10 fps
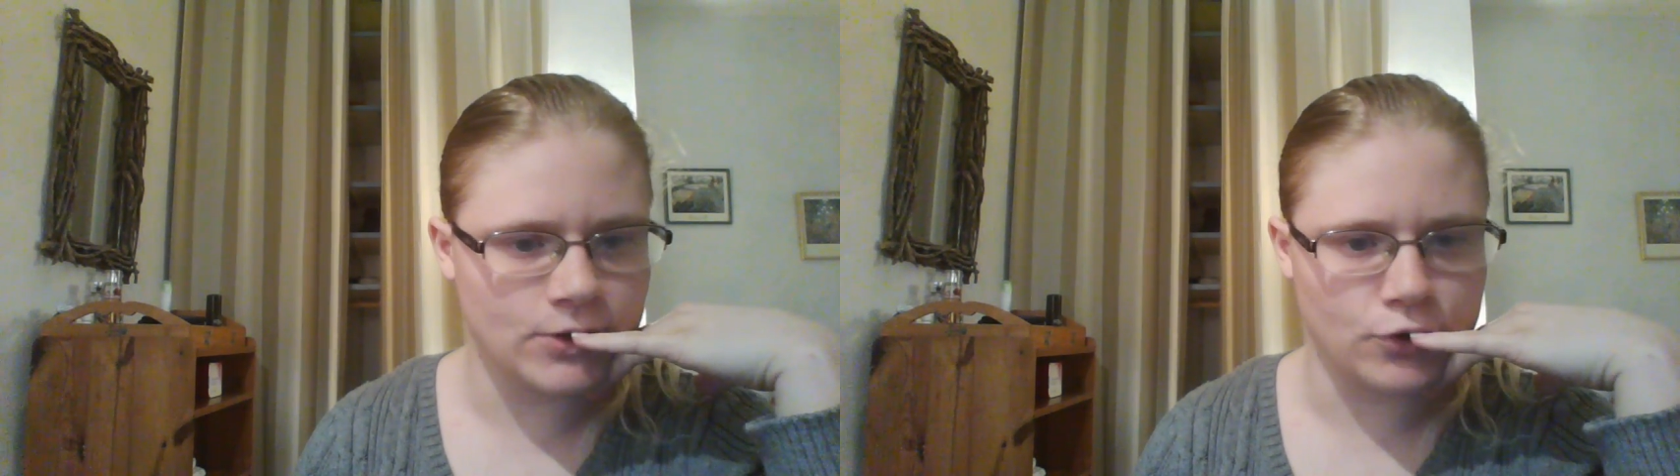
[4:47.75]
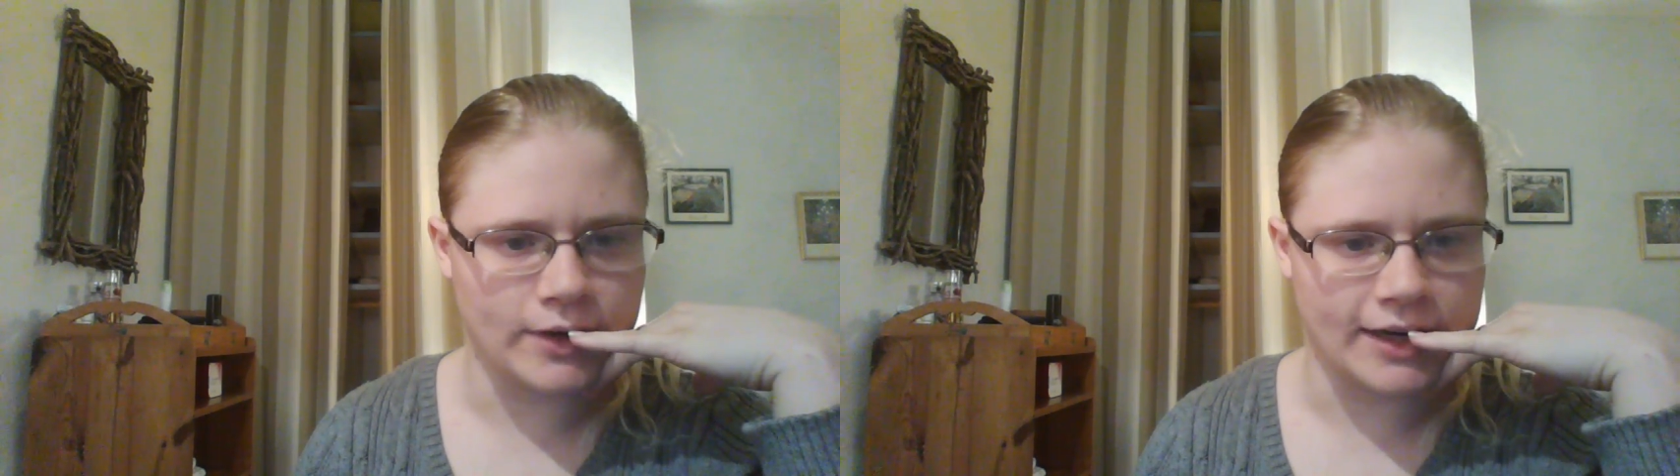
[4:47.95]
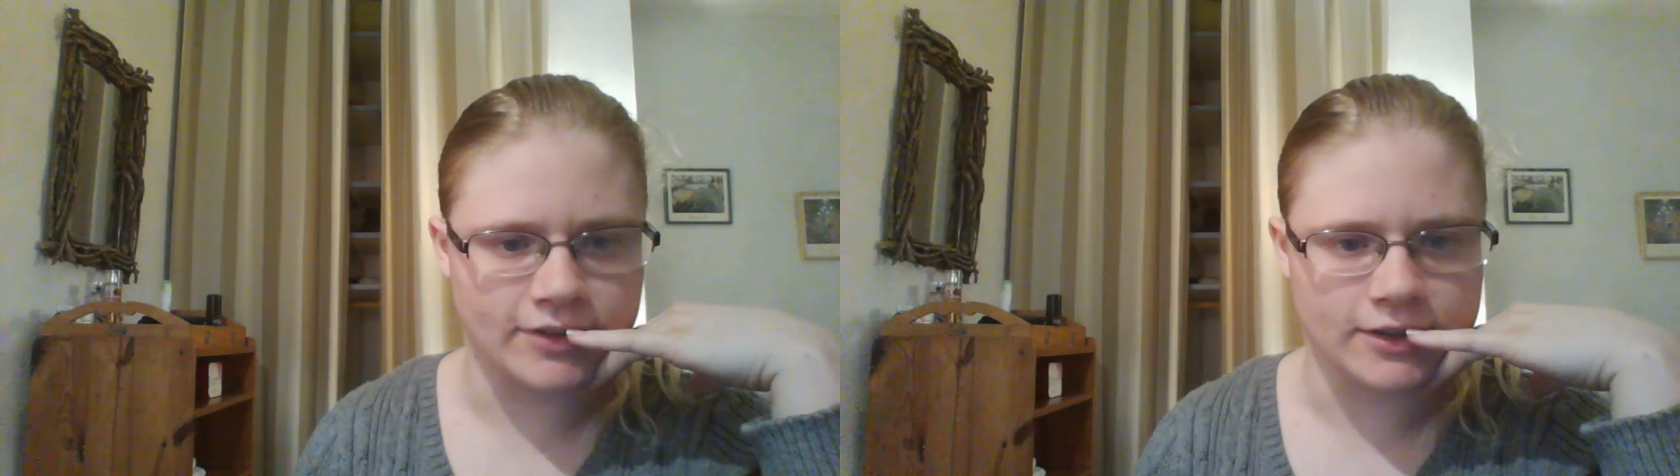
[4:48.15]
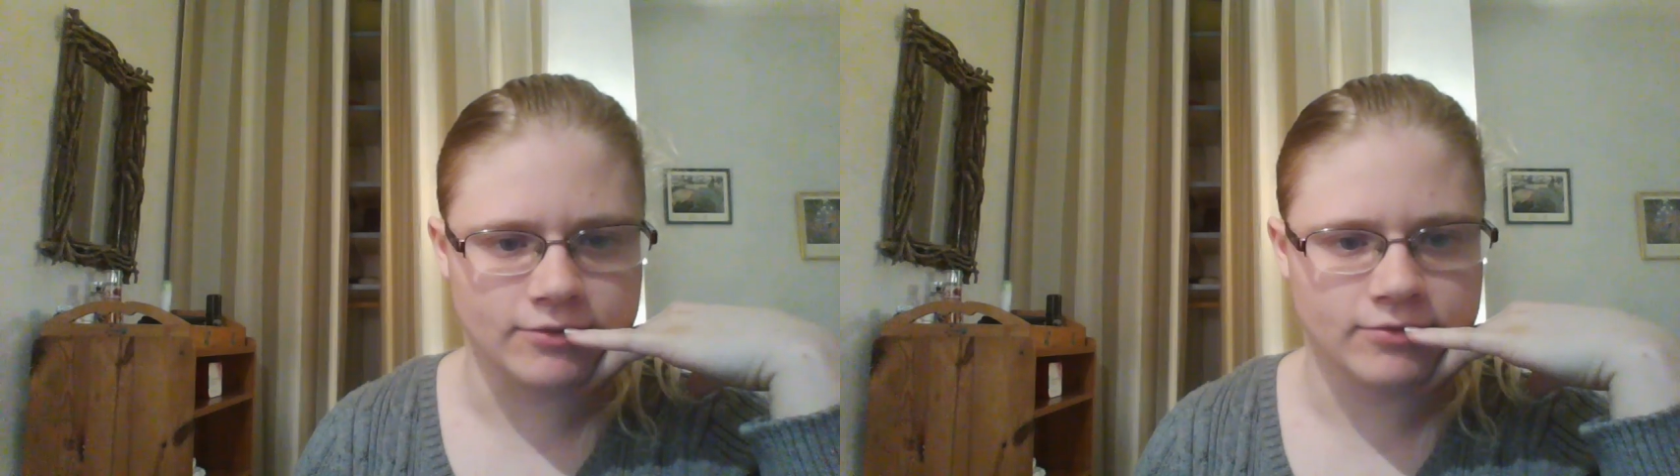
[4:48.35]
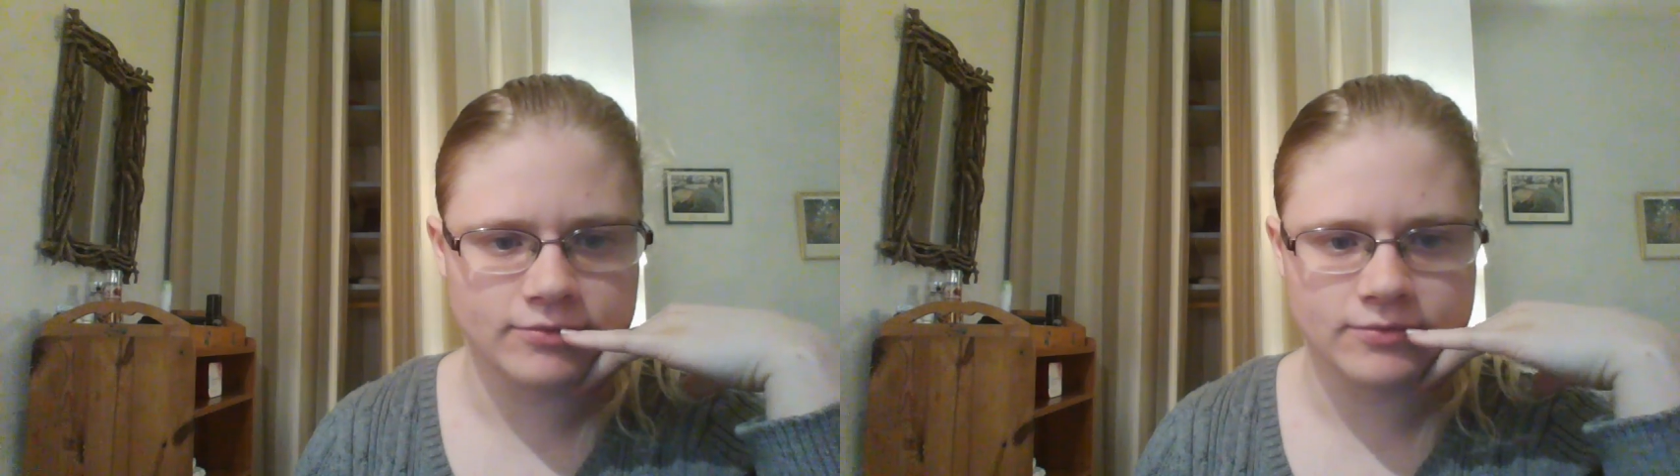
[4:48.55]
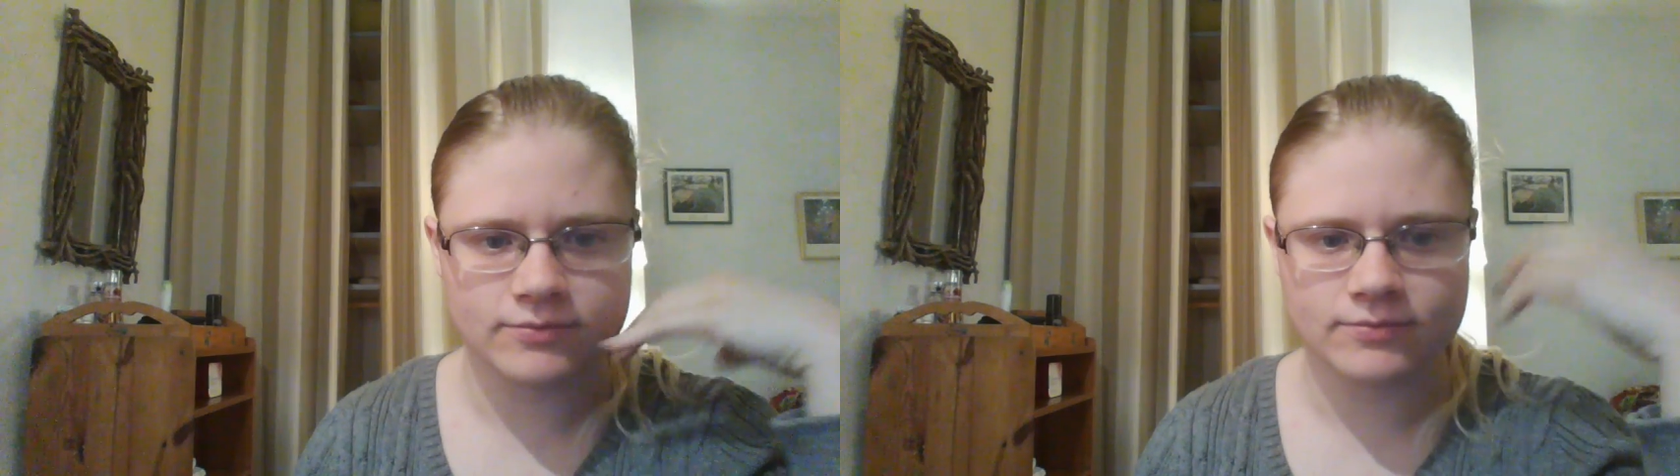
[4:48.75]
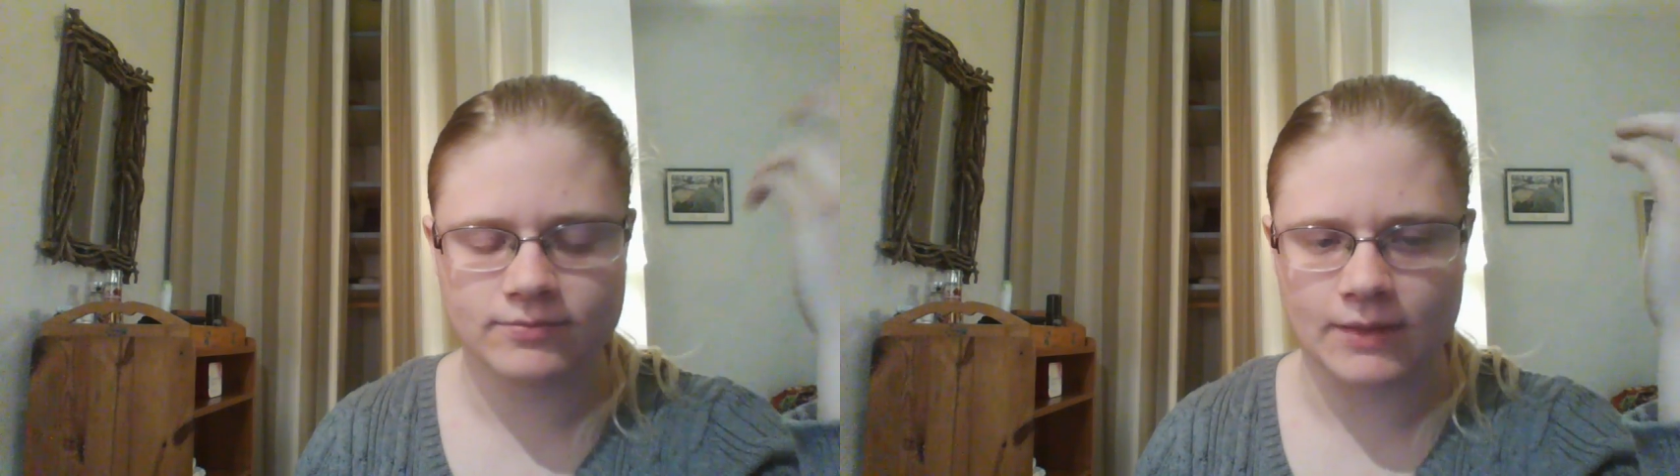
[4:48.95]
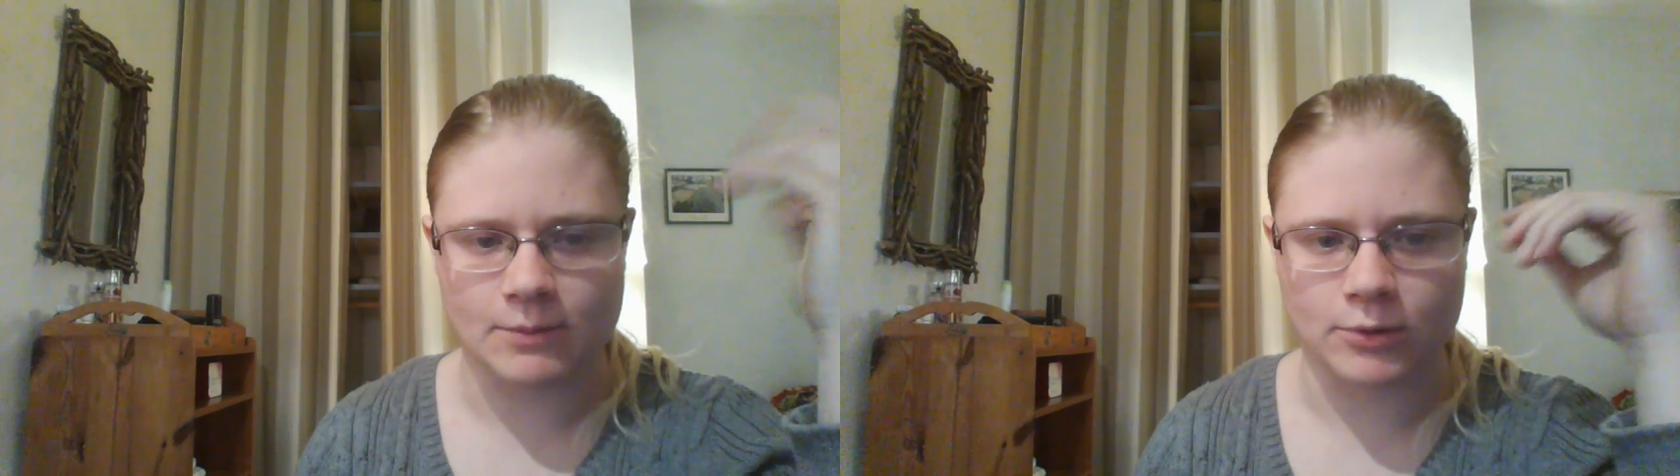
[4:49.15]
do whatever
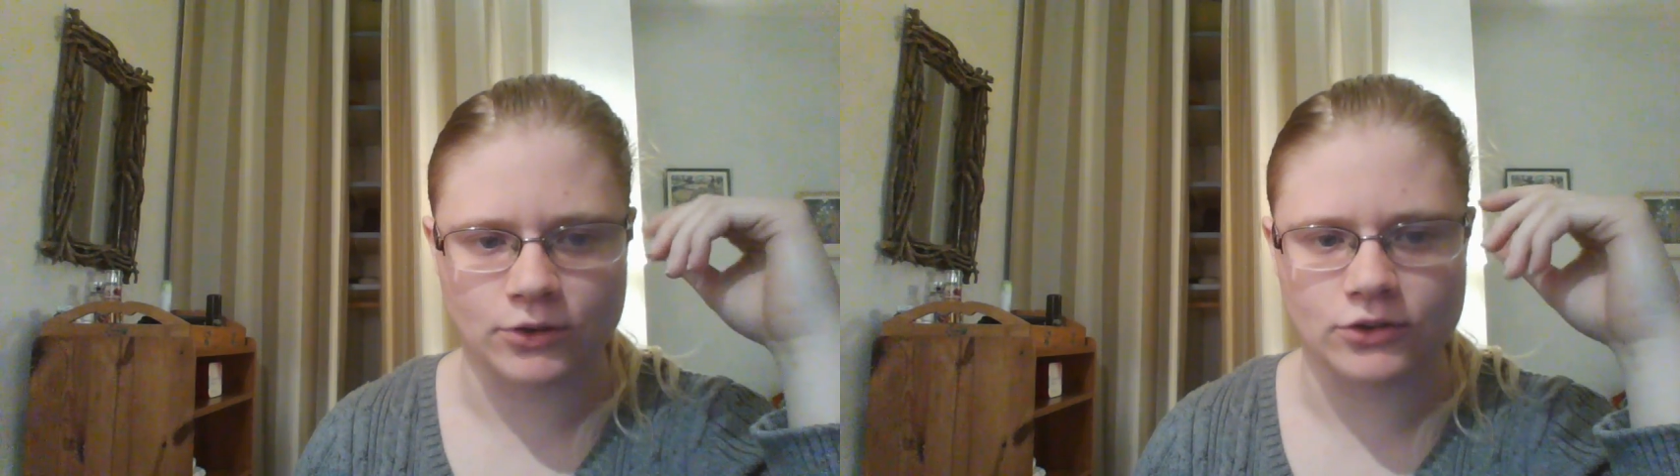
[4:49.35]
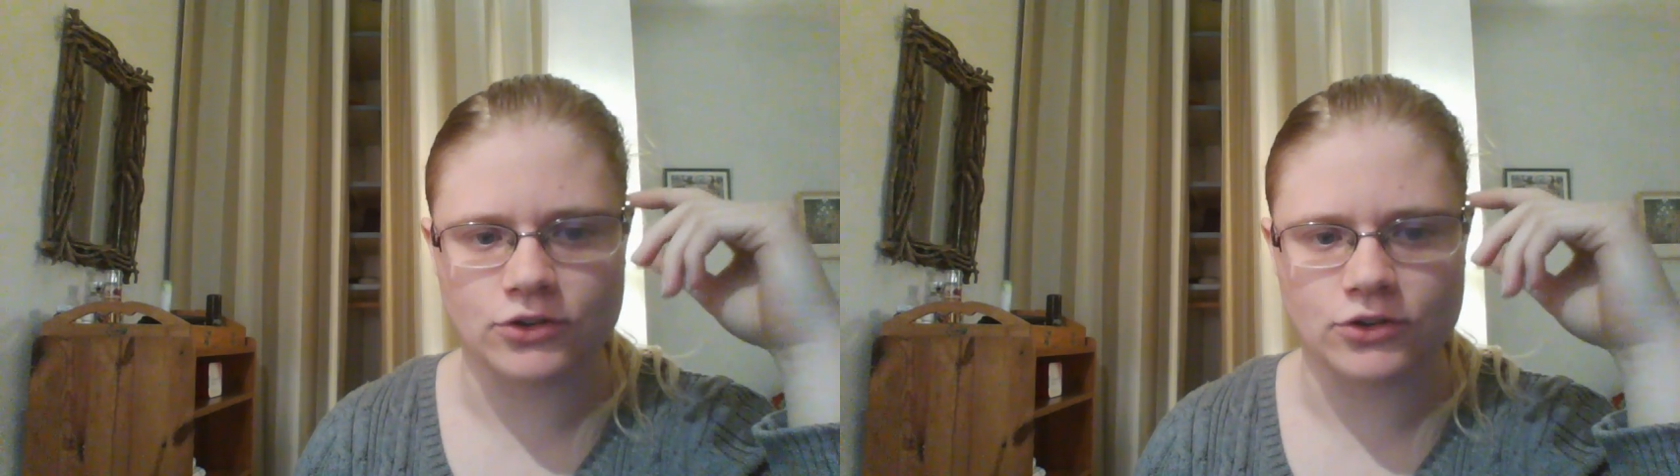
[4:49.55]
people